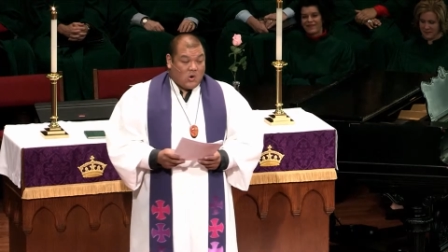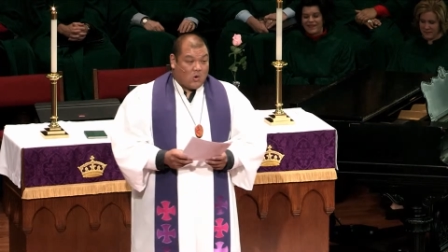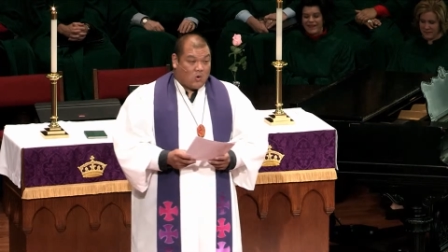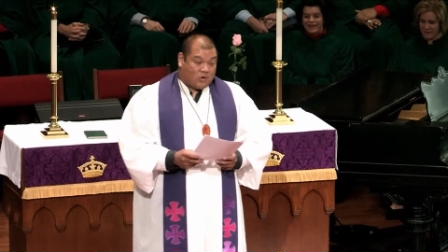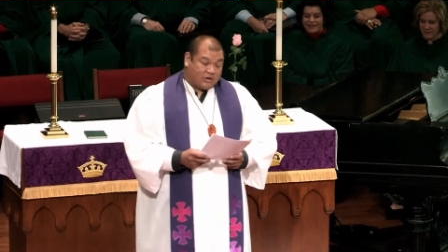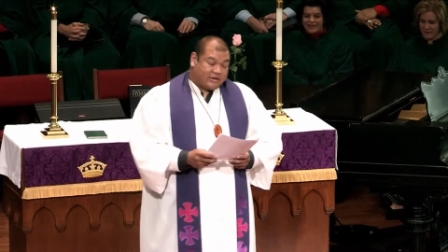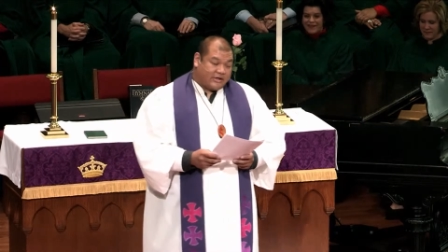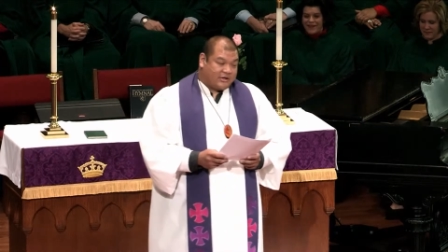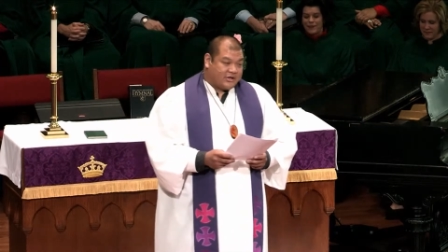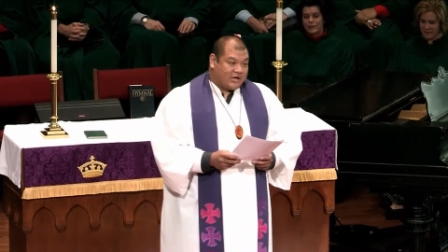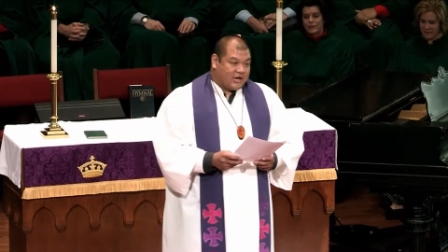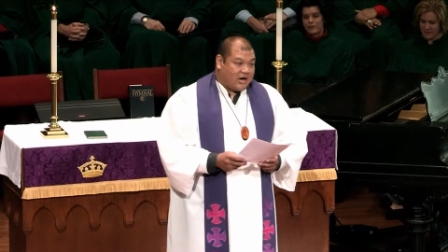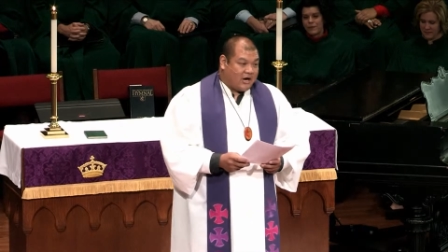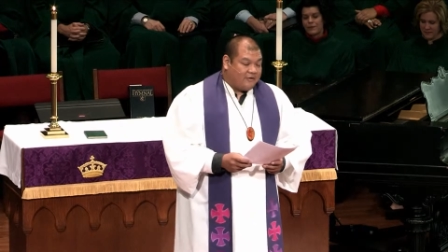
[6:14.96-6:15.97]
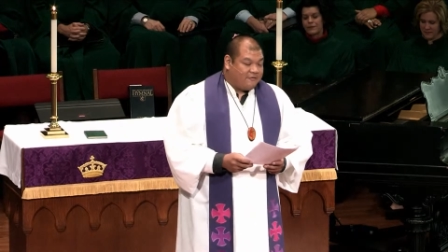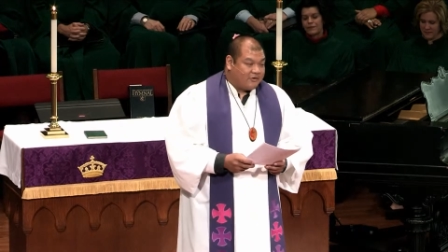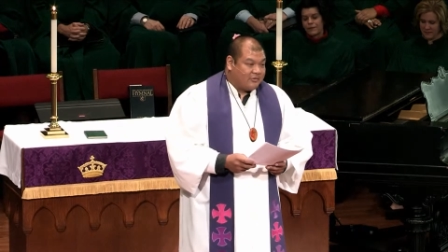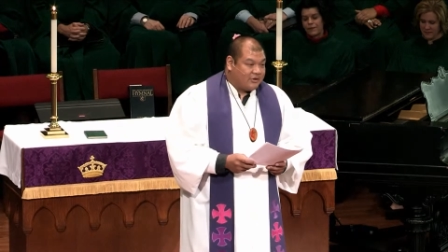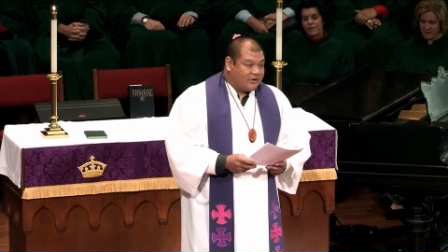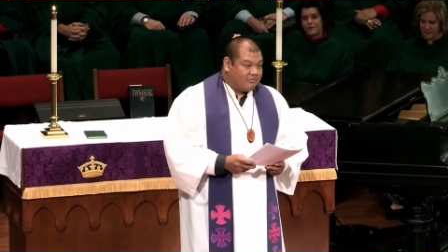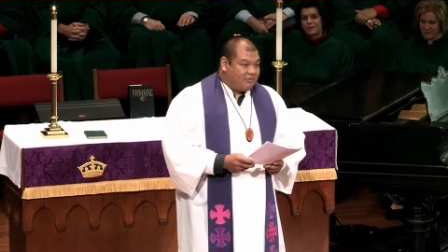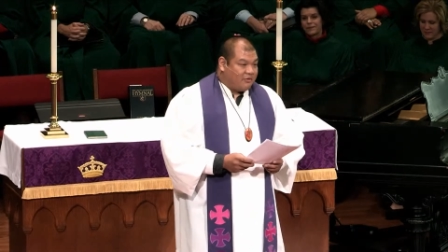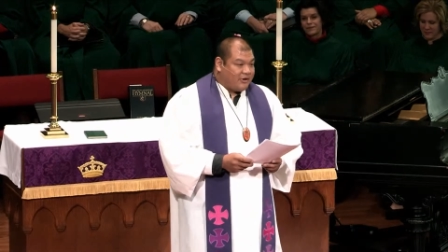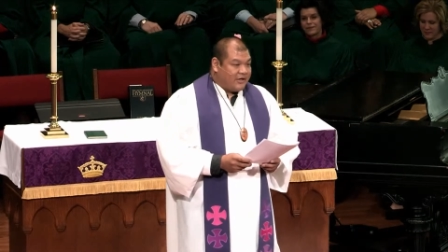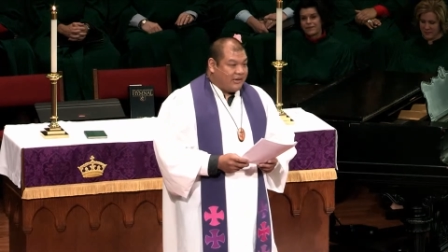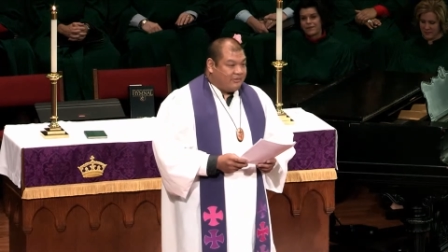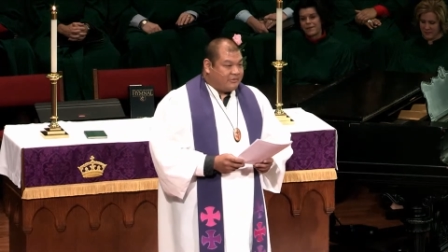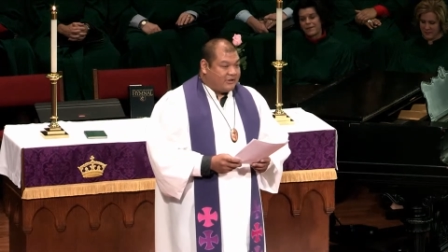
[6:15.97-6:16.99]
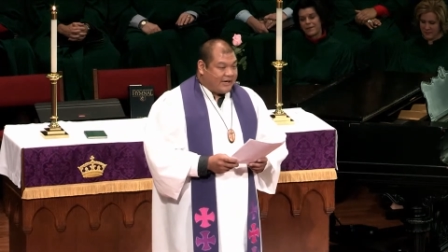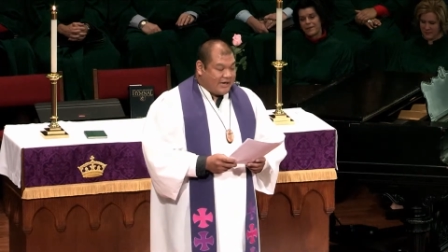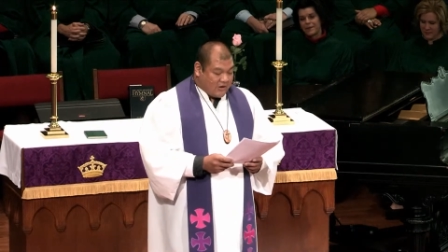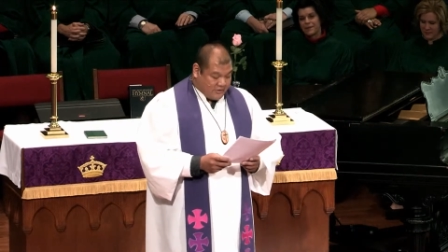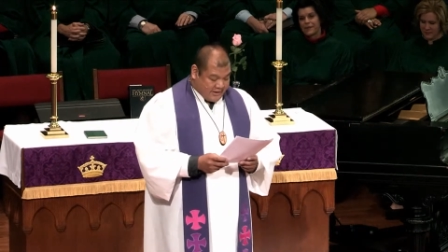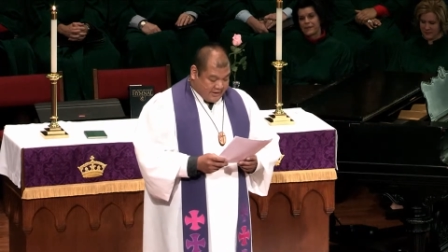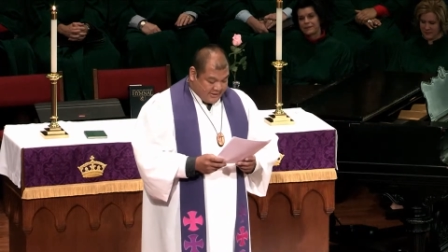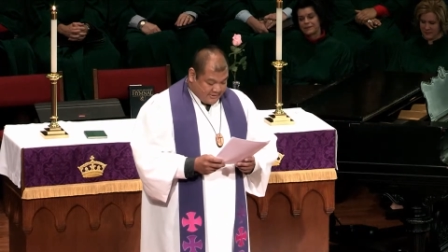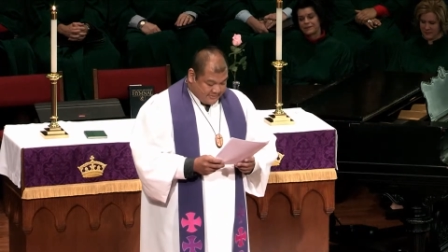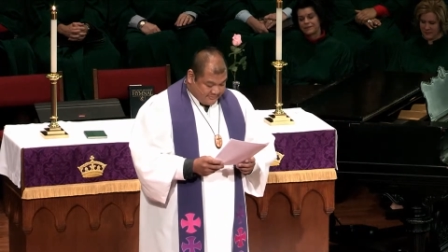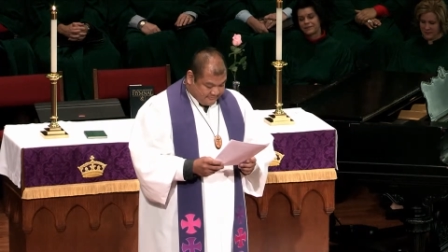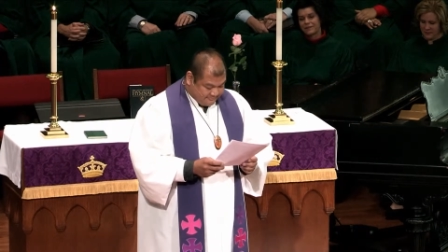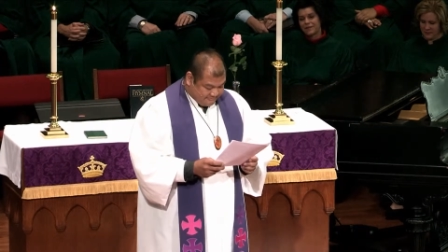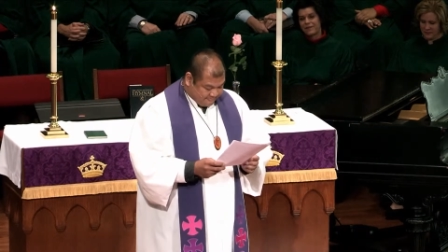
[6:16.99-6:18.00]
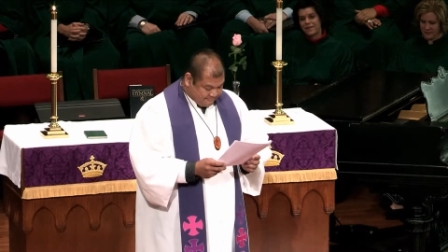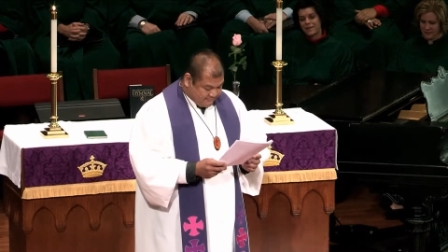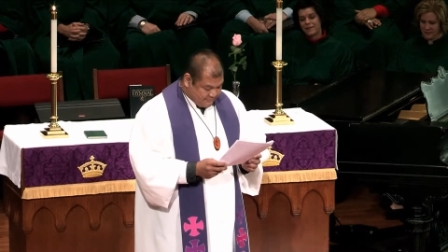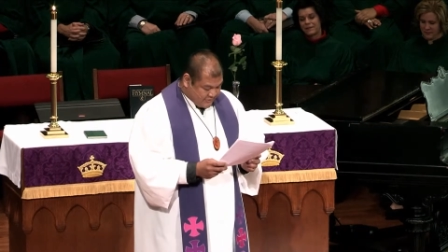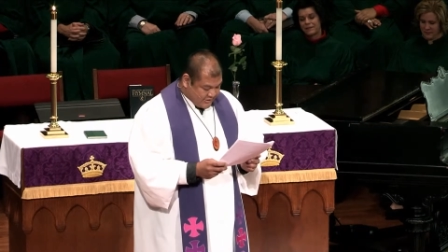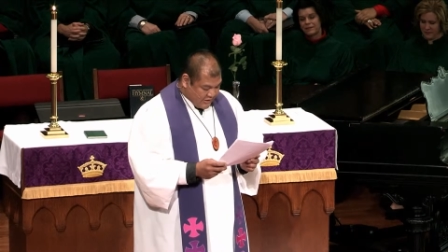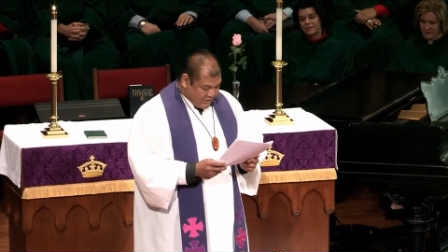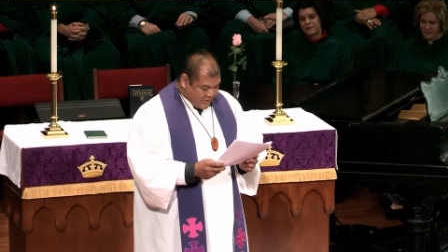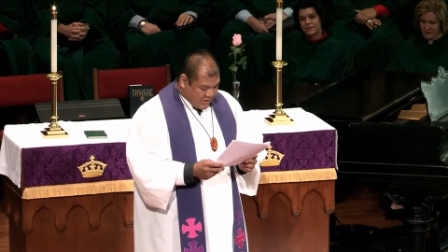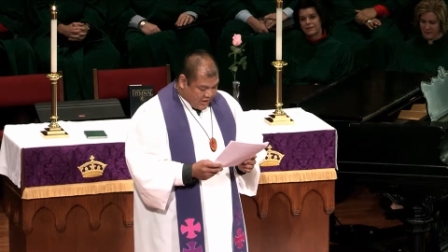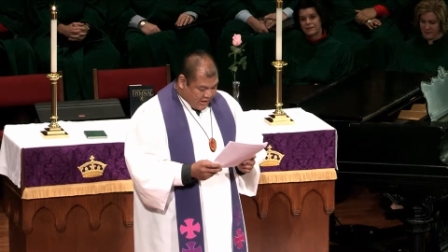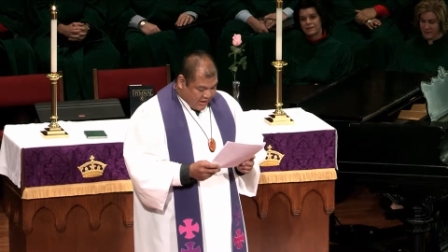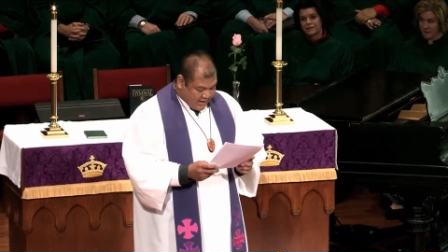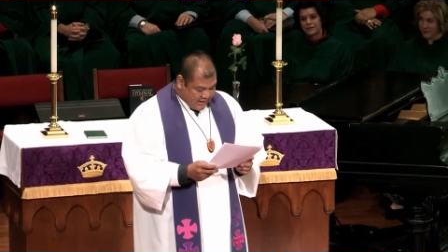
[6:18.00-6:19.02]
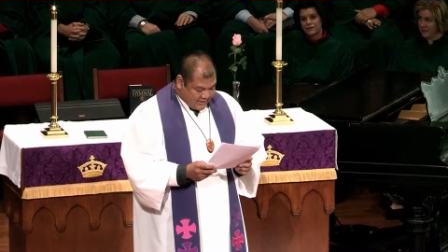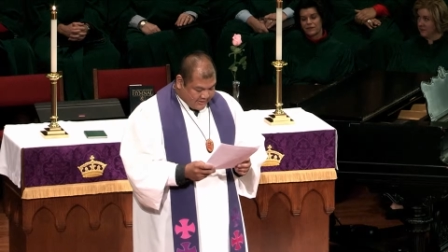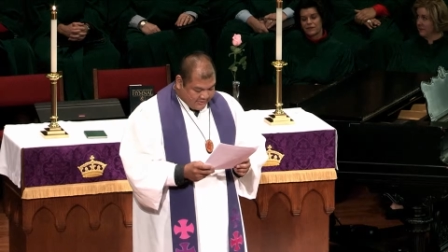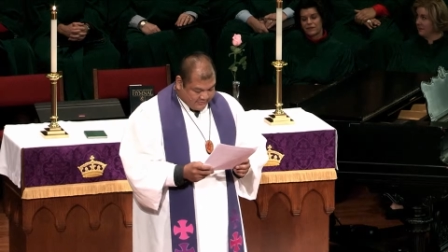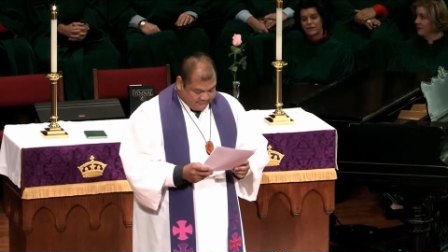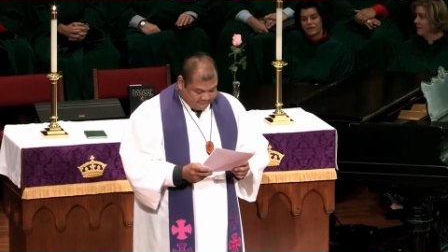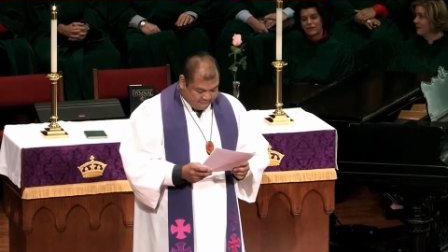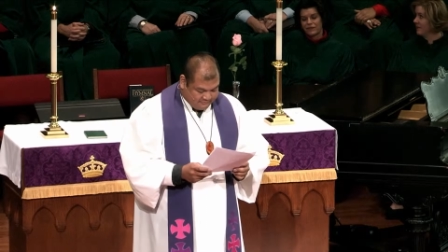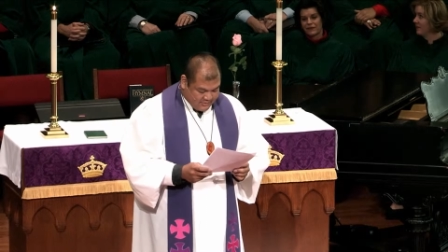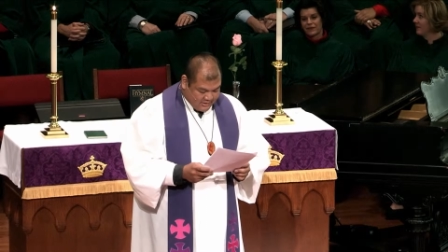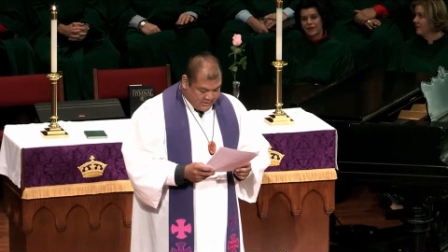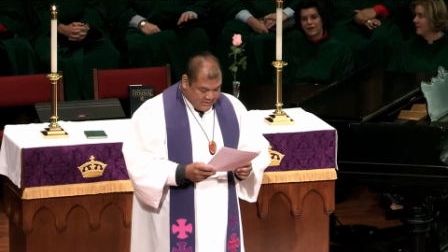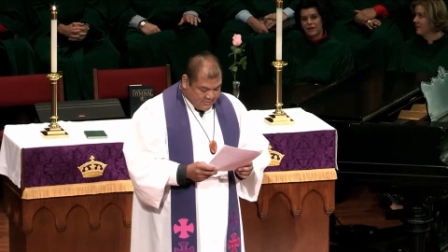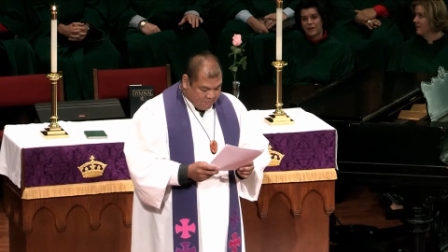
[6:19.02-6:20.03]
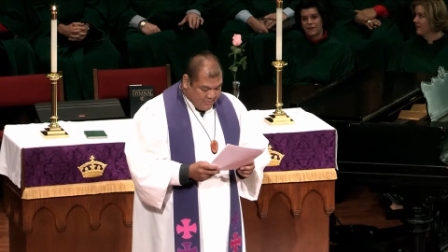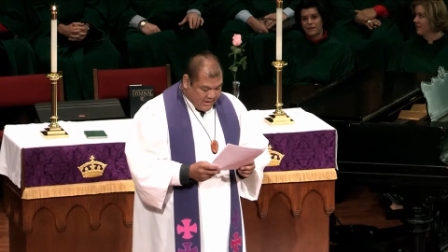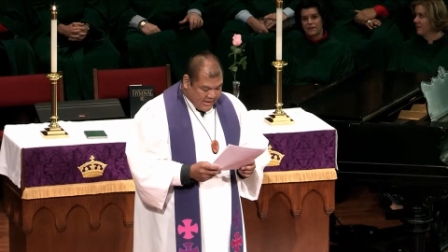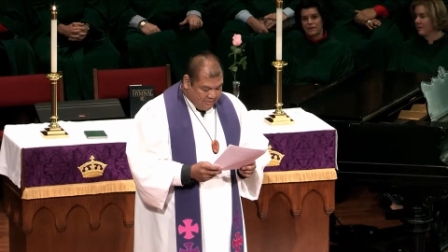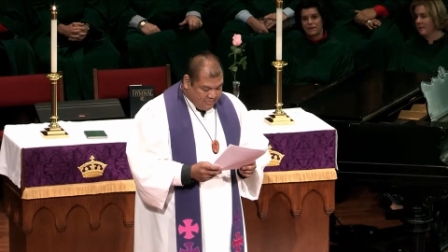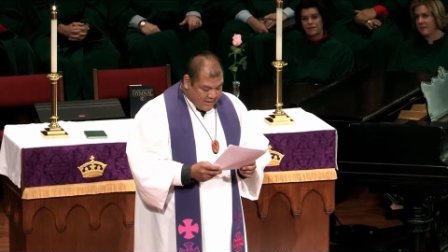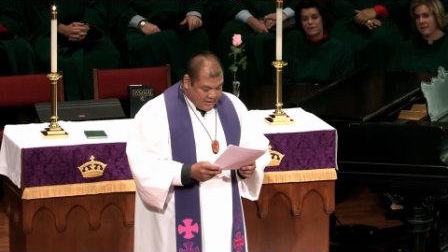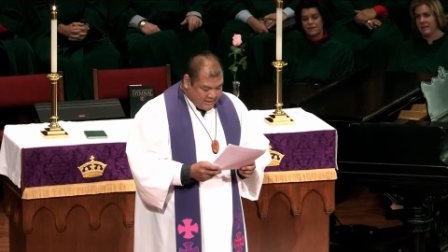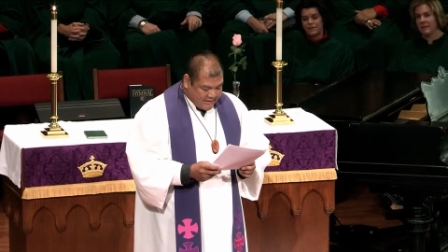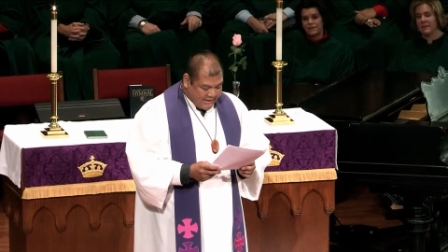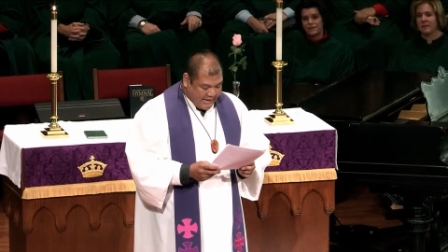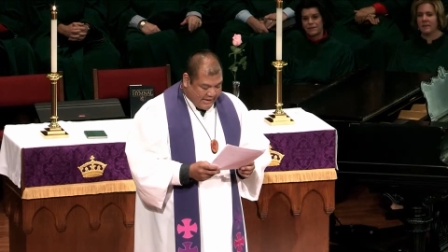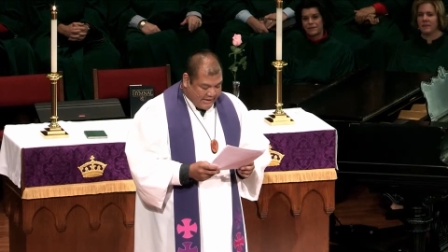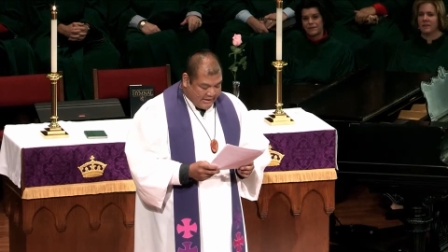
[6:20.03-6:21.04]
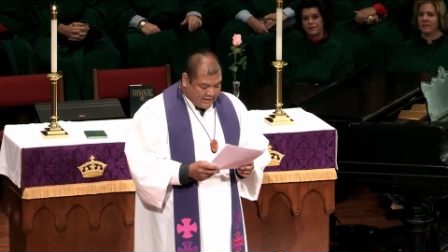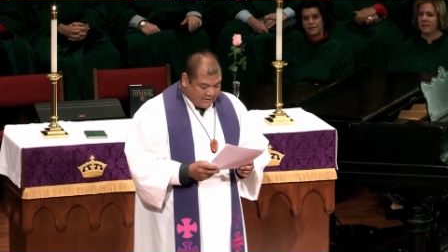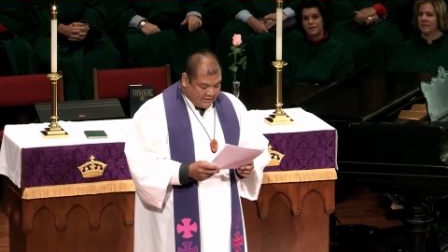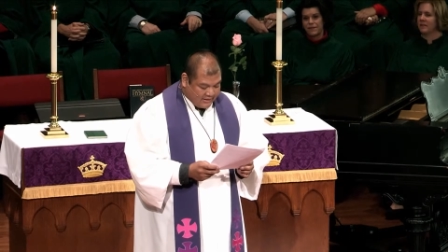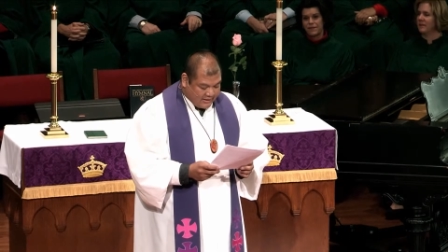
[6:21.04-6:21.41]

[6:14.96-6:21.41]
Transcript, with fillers: or a letter to God from a little boy named Larry Dear God, maybe Cain